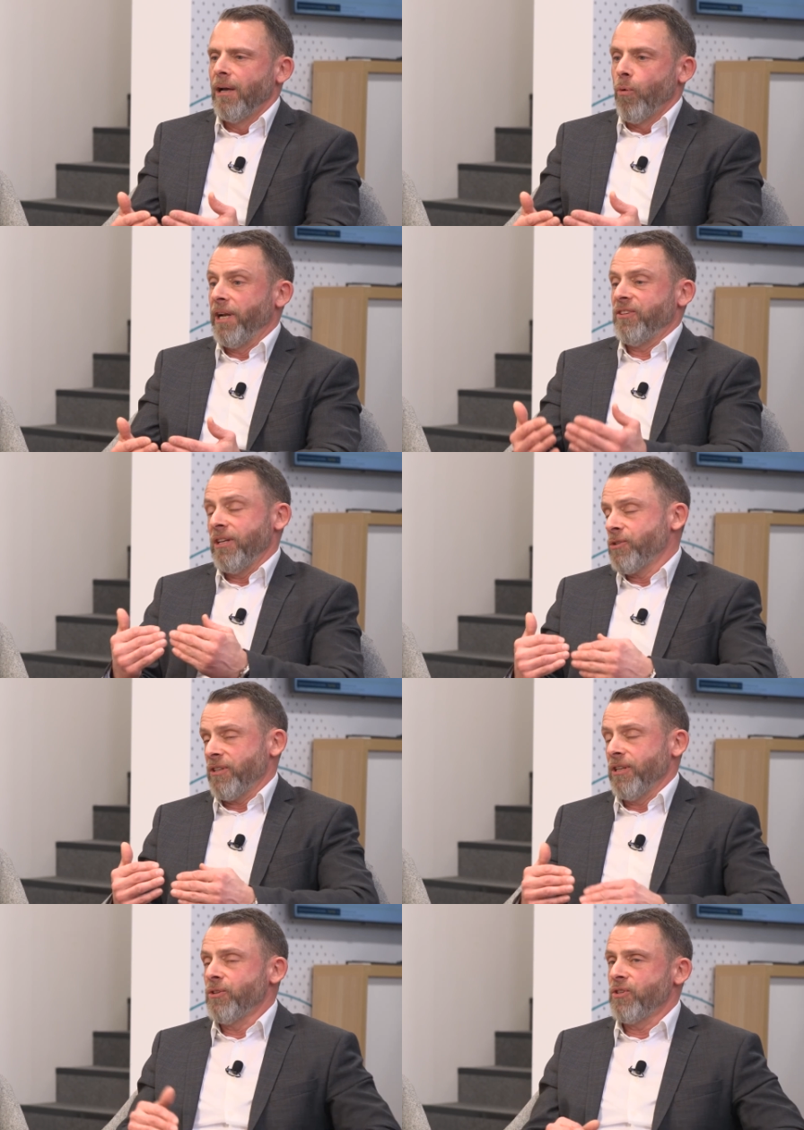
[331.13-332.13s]
What is
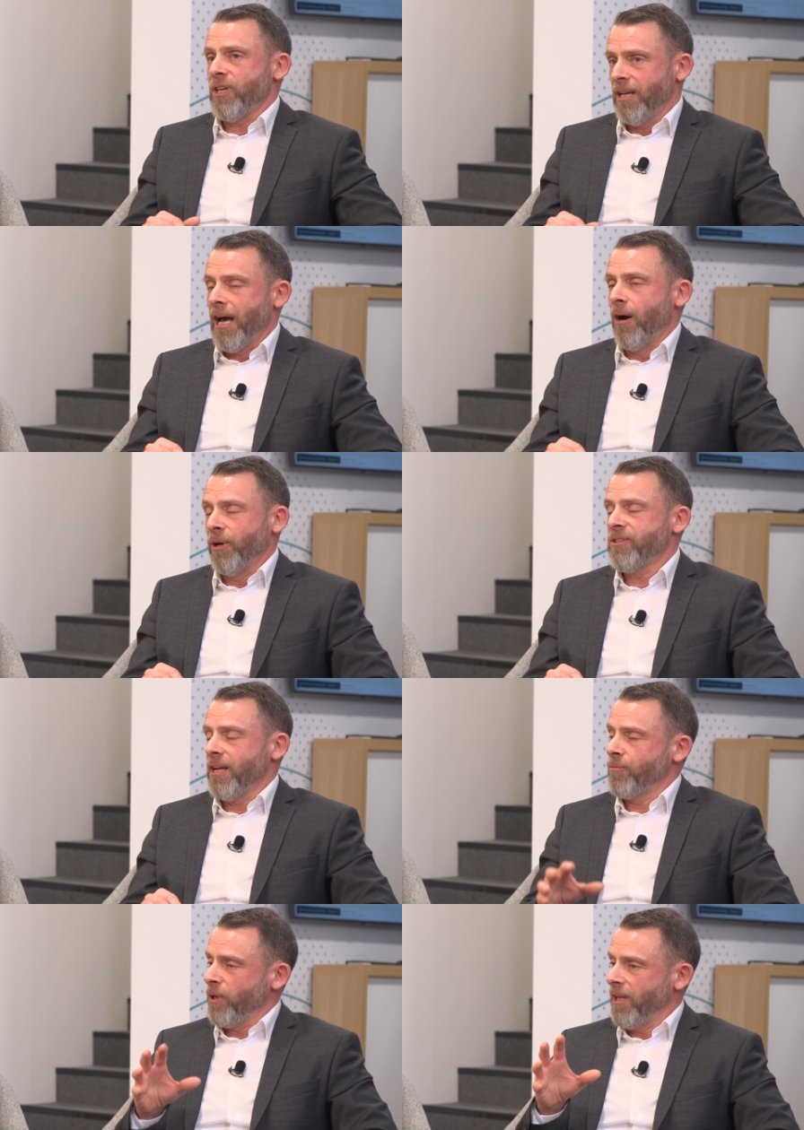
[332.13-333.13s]
interesting to see now is
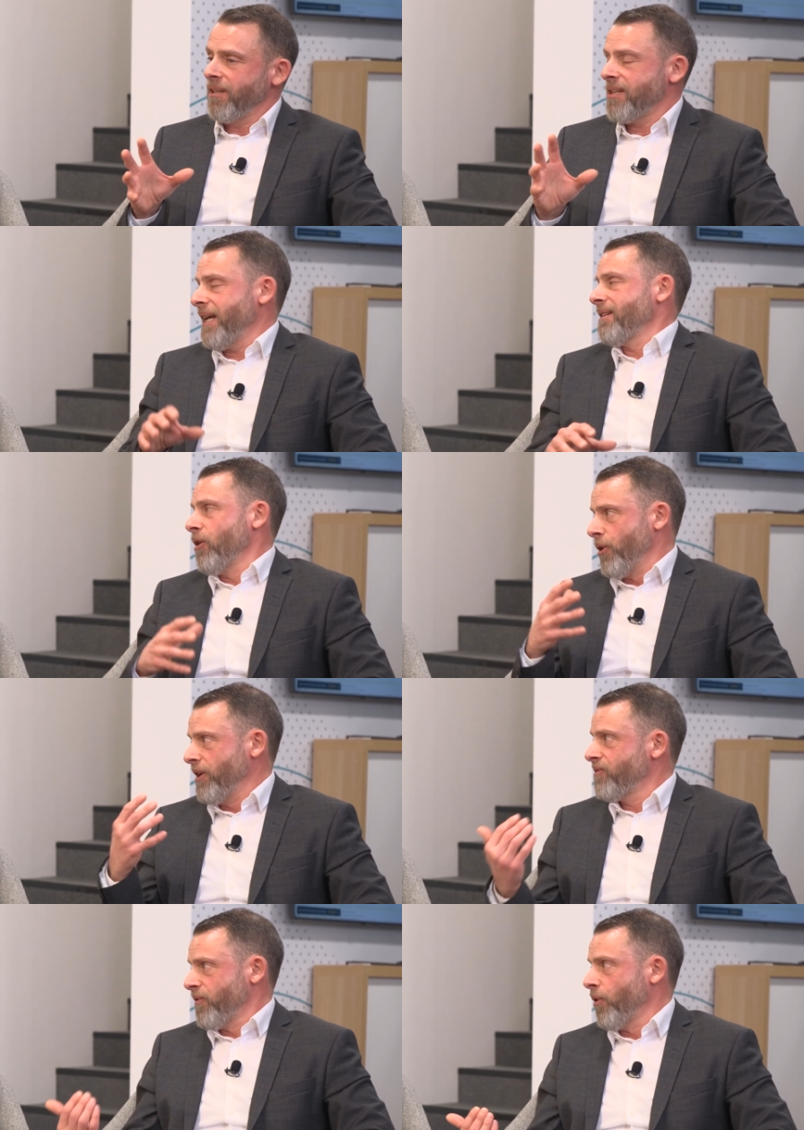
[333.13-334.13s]
that we take the
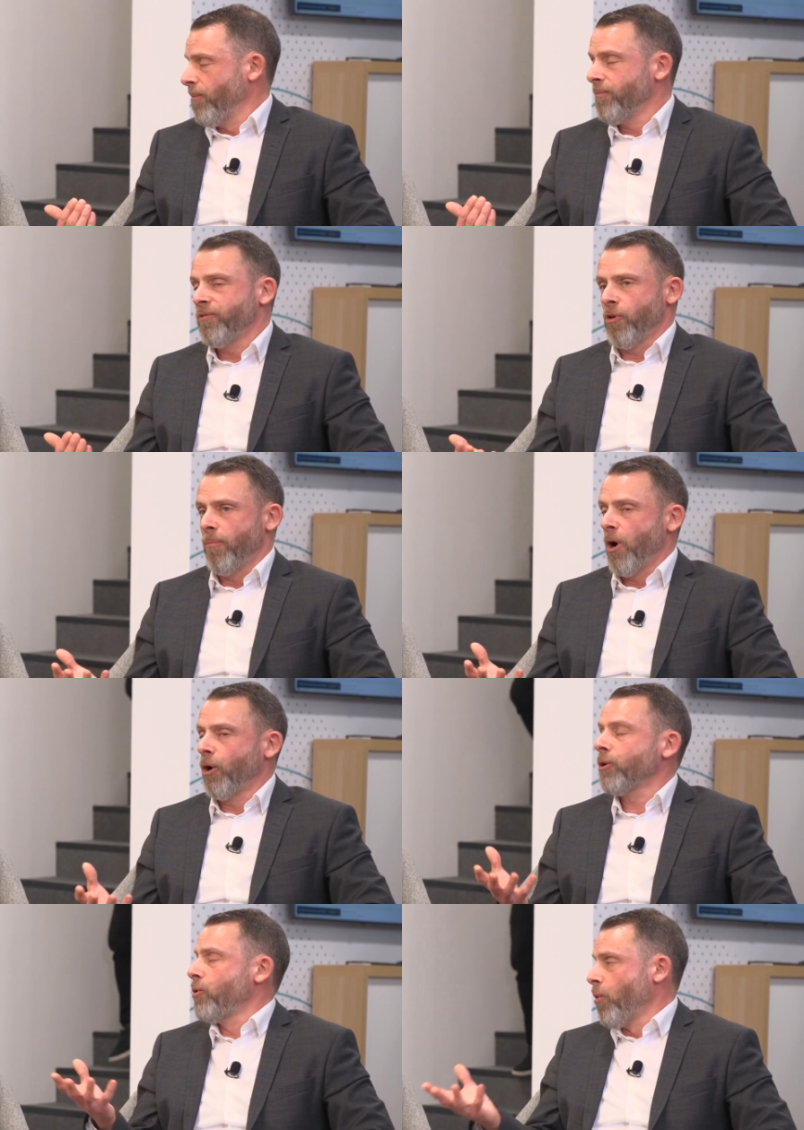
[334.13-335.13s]
learnings from, from
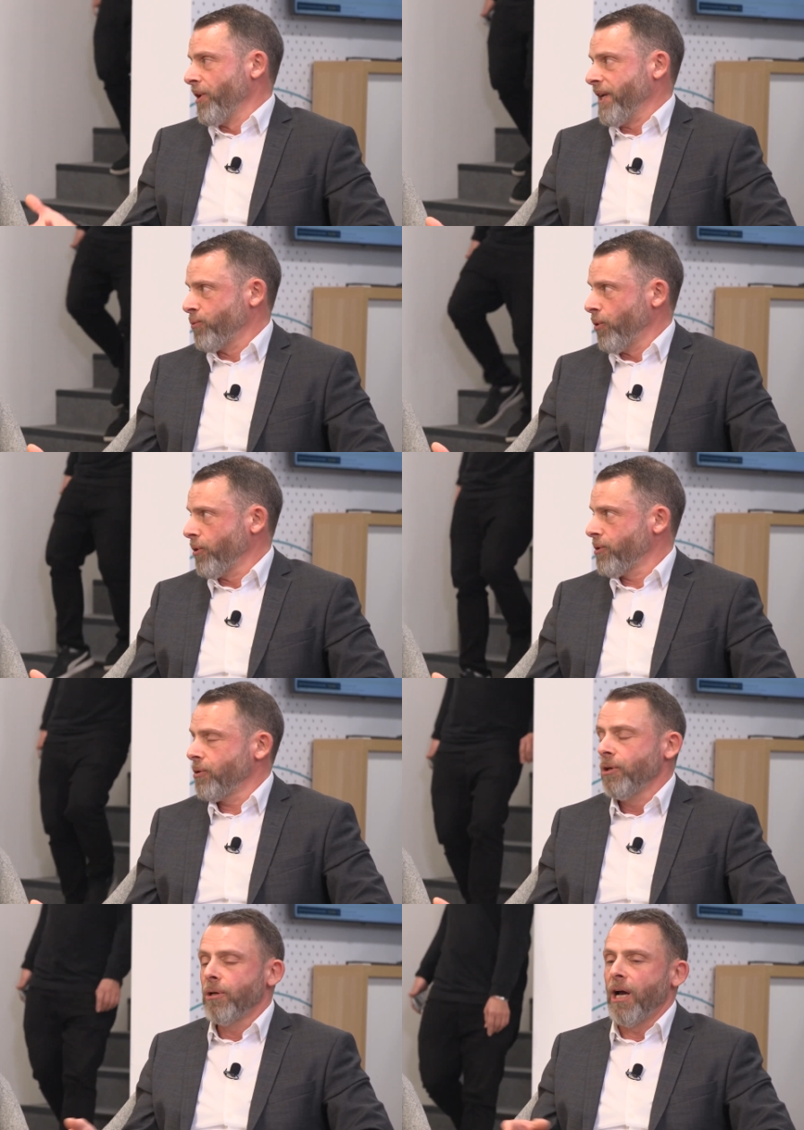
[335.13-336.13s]
our core network
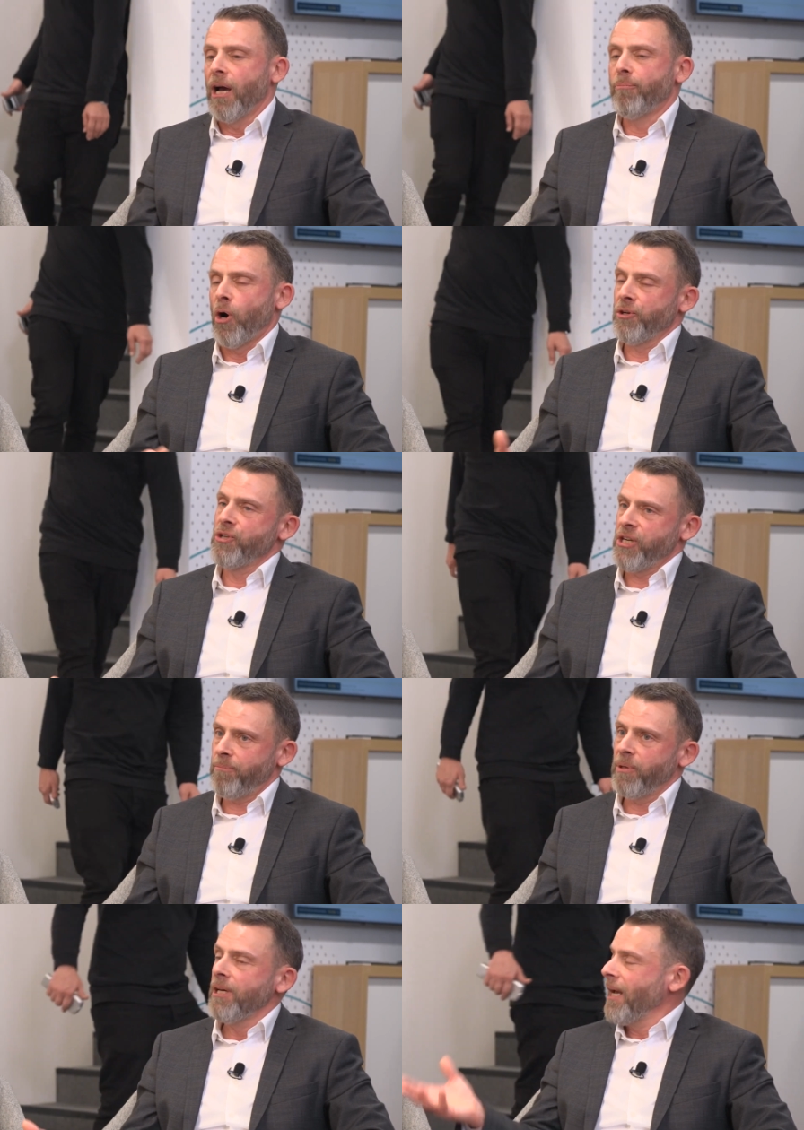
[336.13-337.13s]
uh,
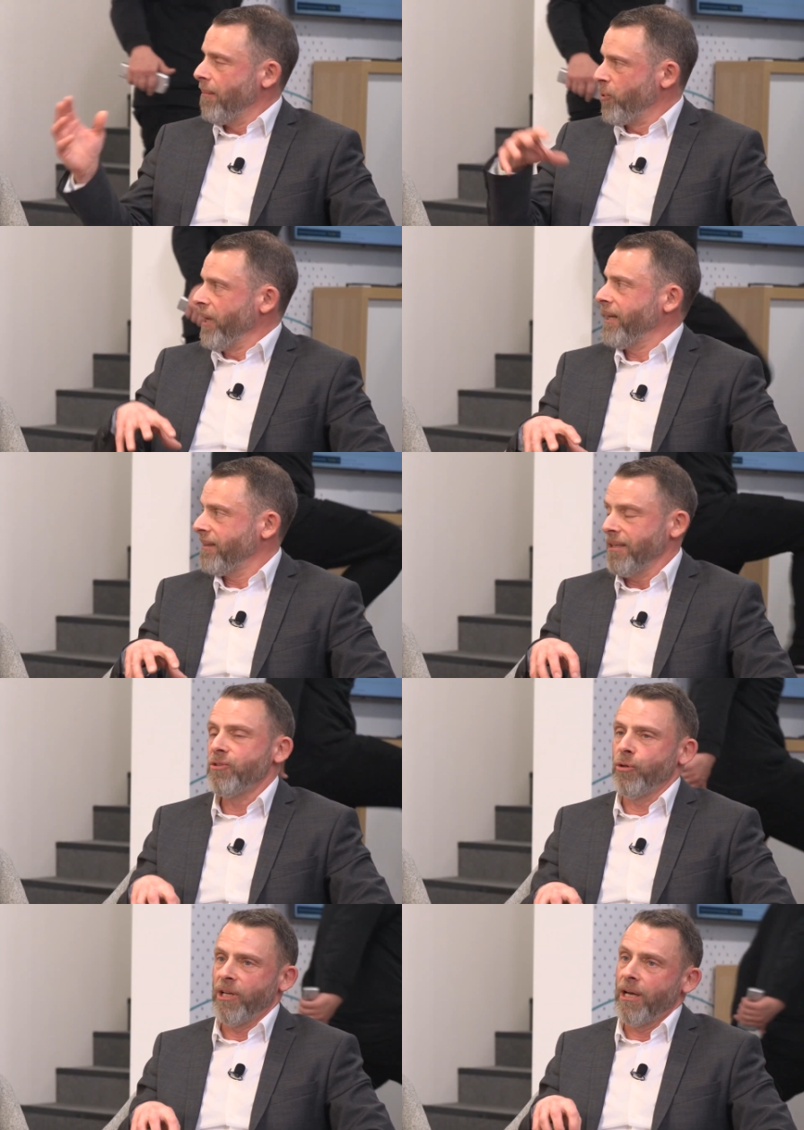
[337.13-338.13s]
partnership and bring that
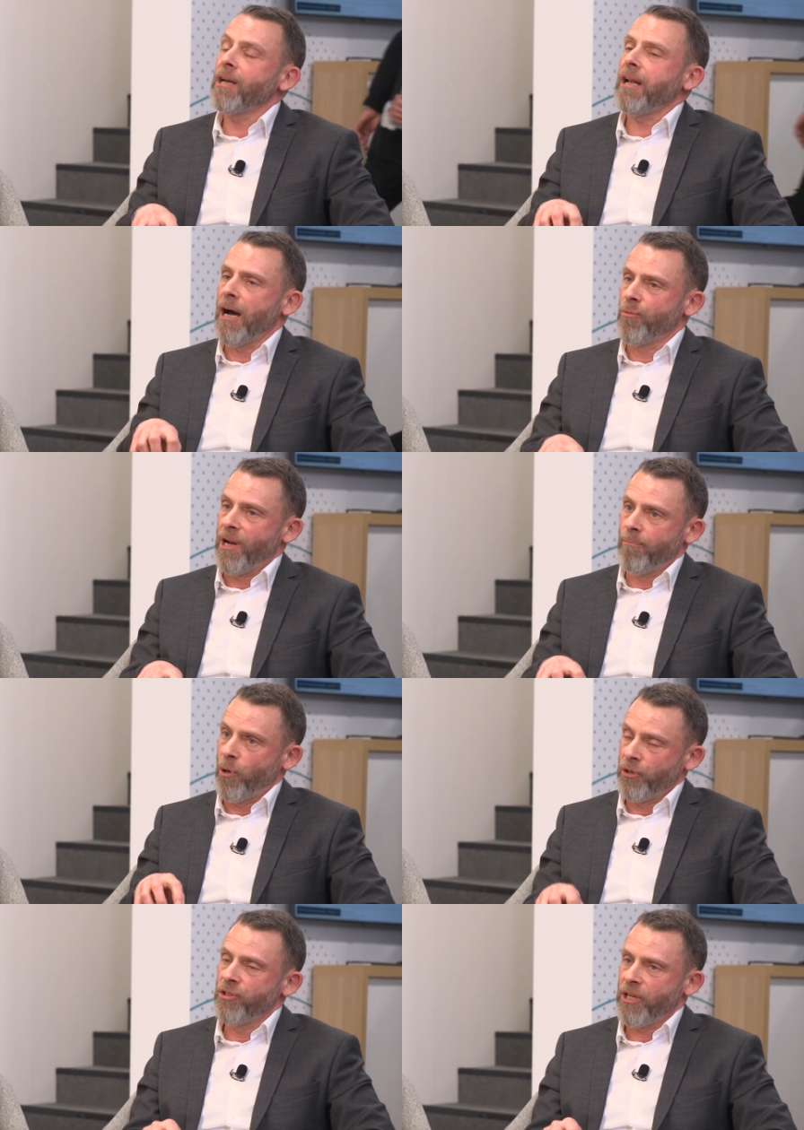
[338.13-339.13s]
into the Cloud RAN
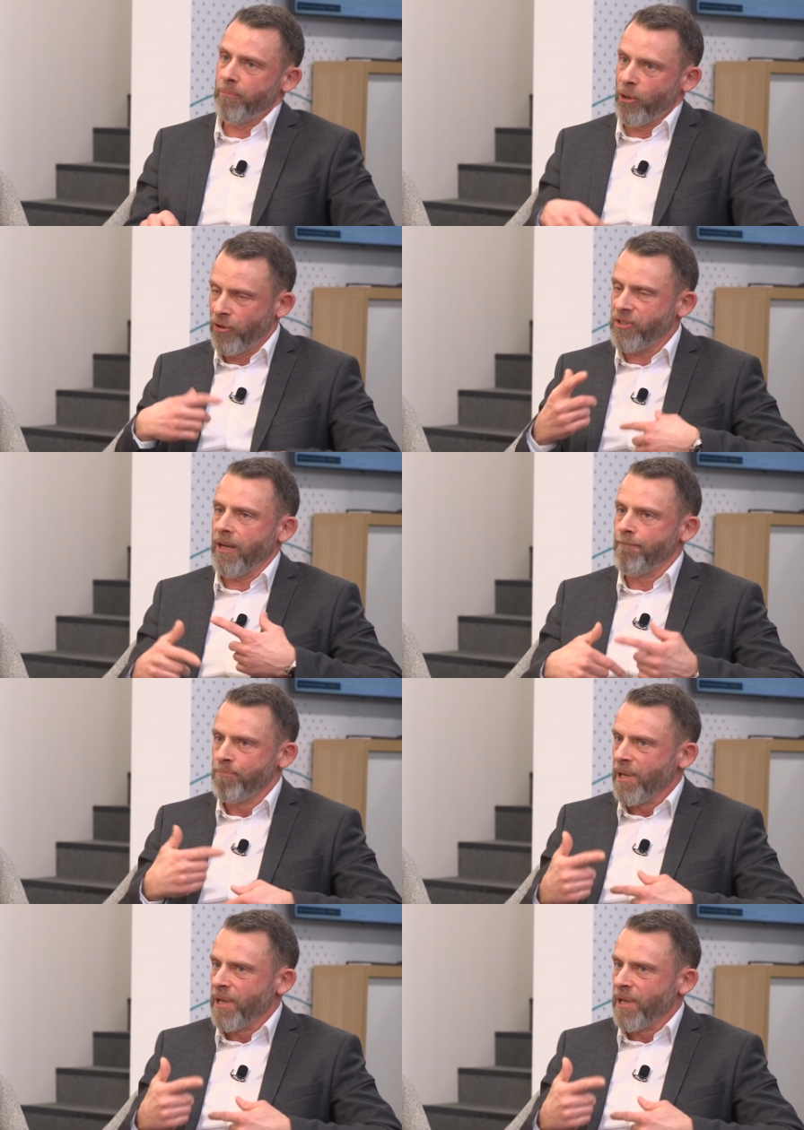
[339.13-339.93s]
partnership because the